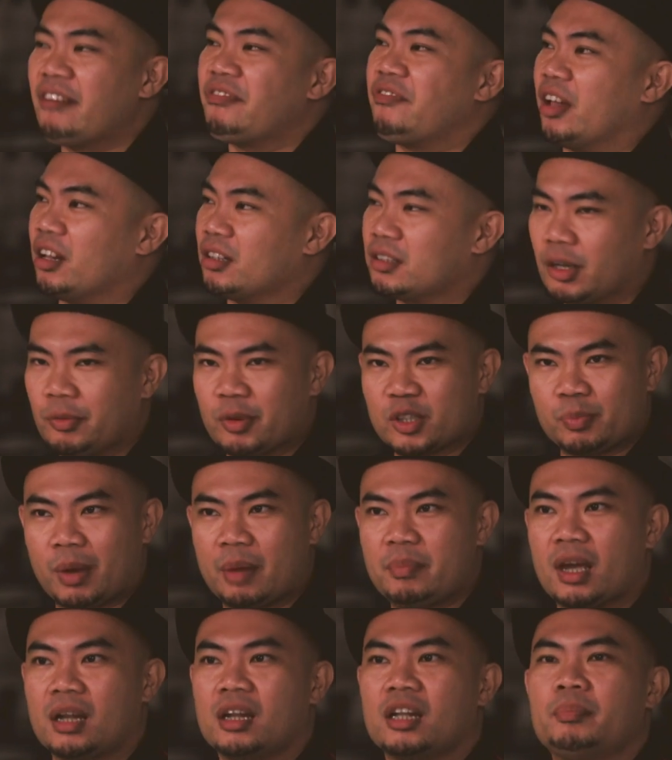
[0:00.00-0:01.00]
I felt it was
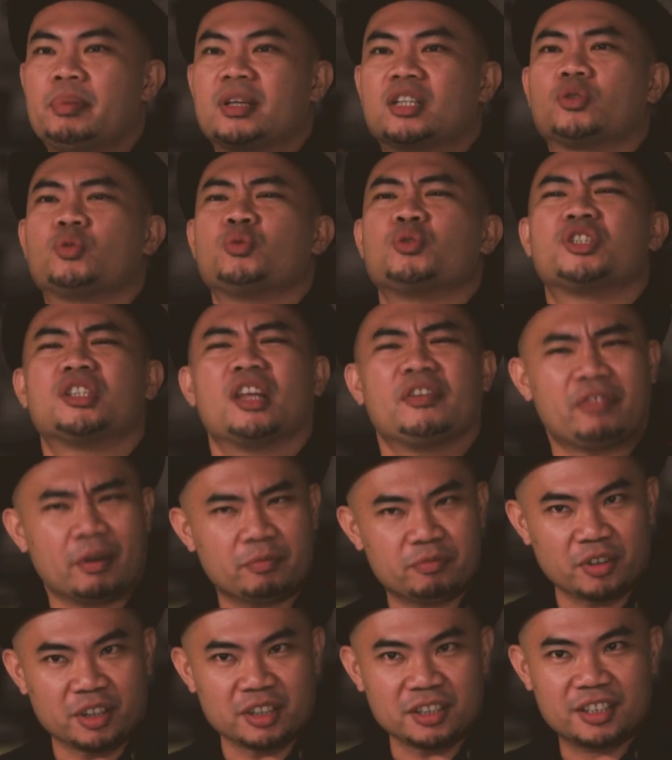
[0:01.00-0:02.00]
maybe a little bit too stiff
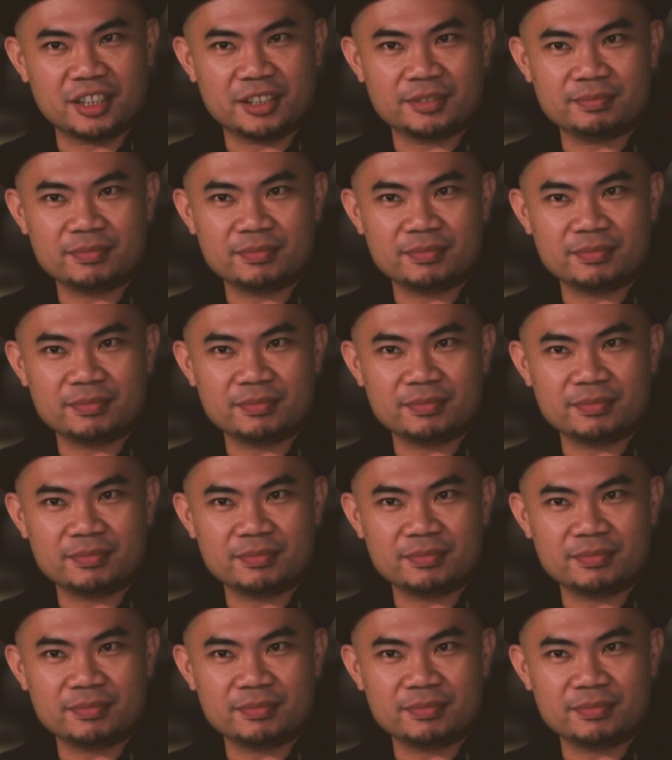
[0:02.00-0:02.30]
up front.